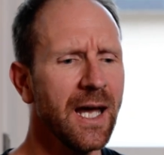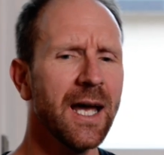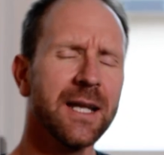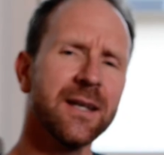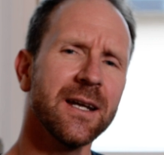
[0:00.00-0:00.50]

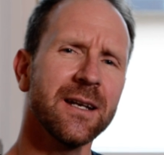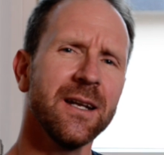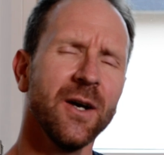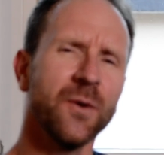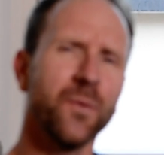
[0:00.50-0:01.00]
And then
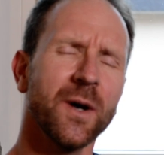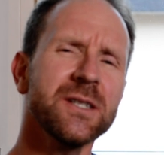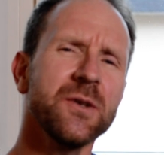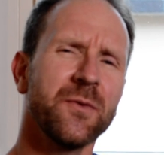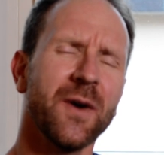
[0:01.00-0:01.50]
once
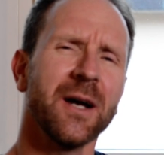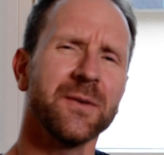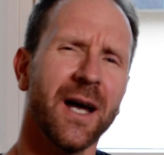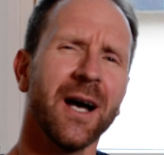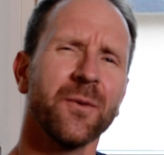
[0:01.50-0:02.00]
you've
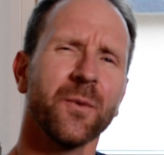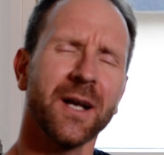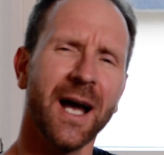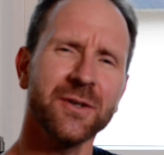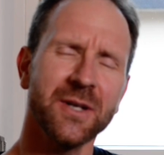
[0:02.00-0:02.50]
found out what
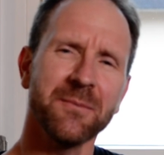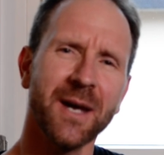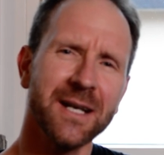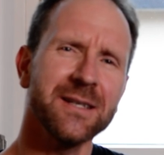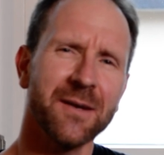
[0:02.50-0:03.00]
actually
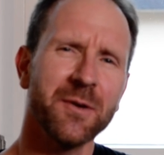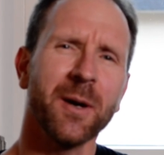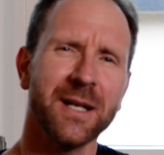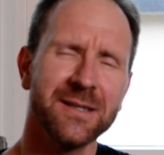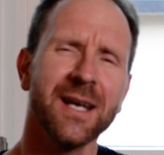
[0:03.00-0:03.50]
makes
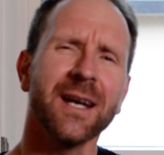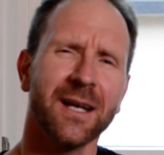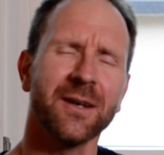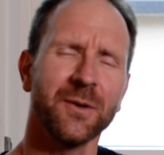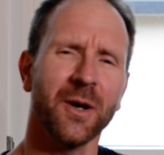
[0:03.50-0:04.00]
everybody
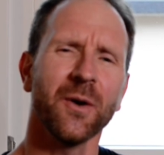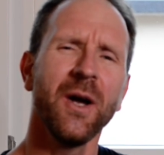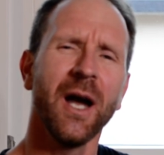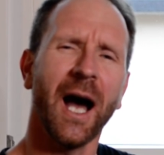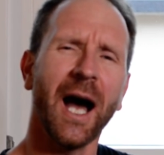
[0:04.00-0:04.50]
tick,
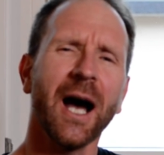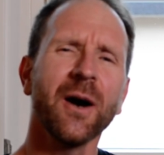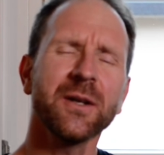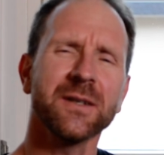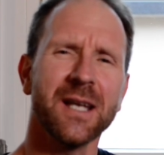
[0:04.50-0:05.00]
how
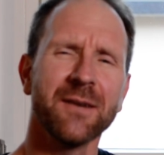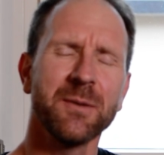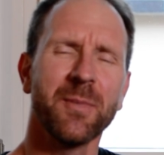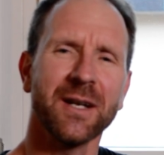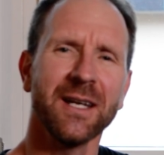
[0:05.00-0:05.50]
does
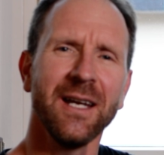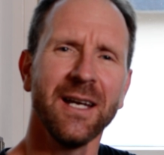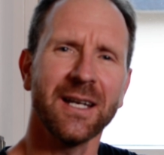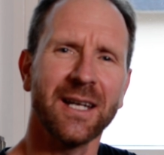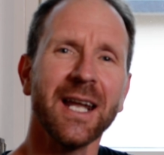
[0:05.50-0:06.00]
everybody
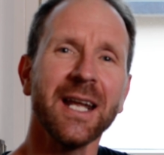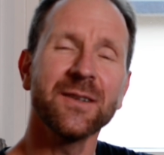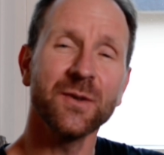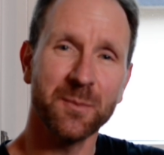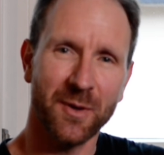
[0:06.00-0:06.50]
get
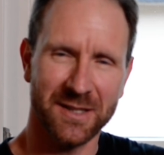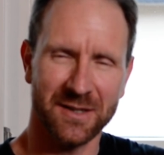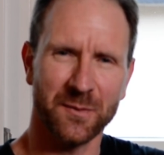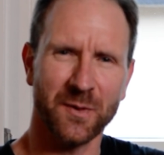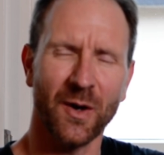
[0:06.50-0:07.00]
into the presence
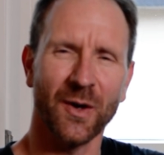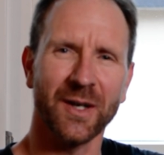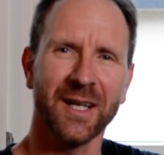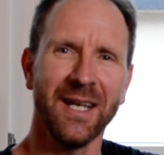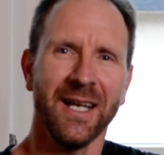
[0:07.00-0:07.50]
of God,
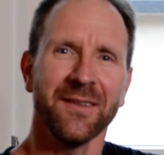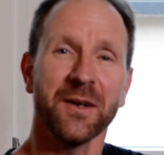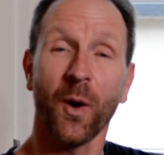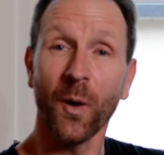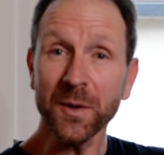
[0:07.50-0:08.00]
then
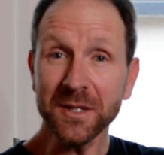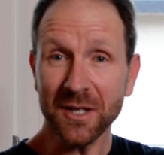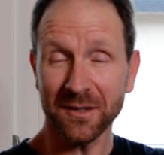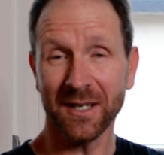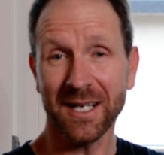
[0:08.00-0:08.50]
hold each
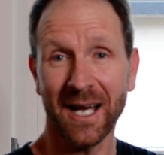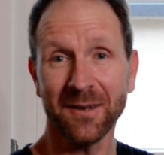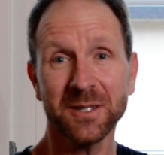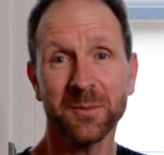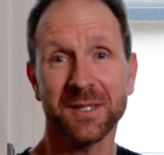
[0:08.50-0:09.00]
other
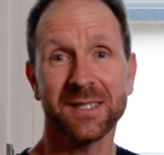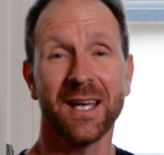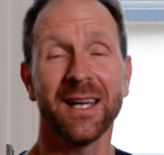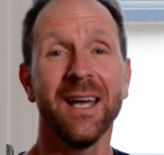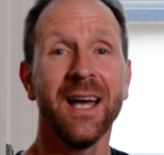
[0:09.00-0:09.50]
accountable and
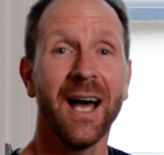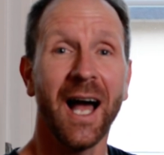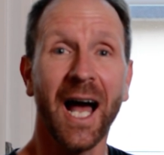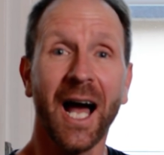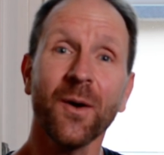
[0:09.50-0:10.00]
say,
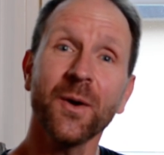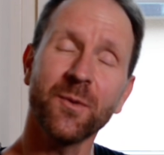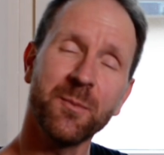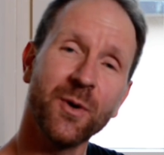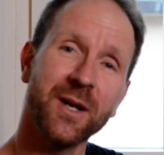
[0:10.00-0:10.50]
how can
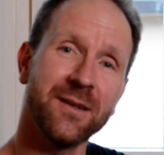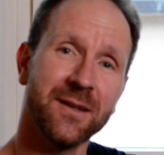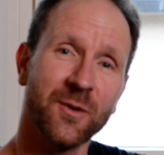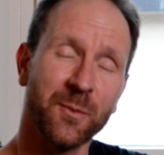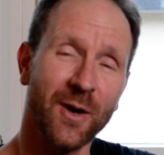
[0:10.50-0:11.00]
we put it
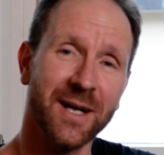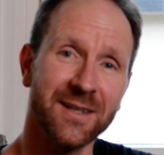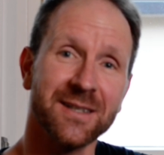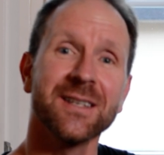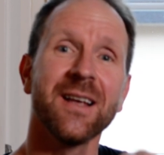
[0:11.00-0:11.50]
into
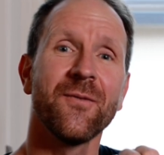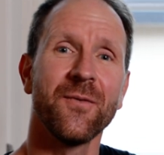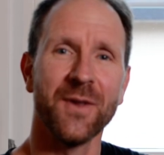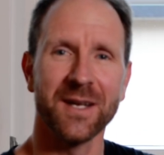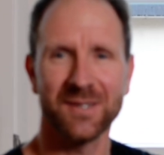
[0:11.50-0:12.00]
practice
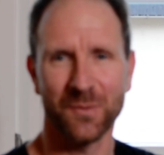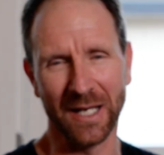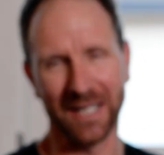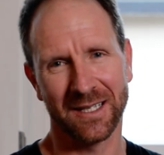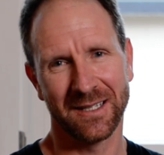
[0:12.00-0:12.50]
this
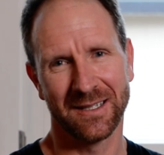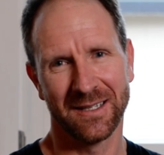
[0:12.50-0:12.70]
week?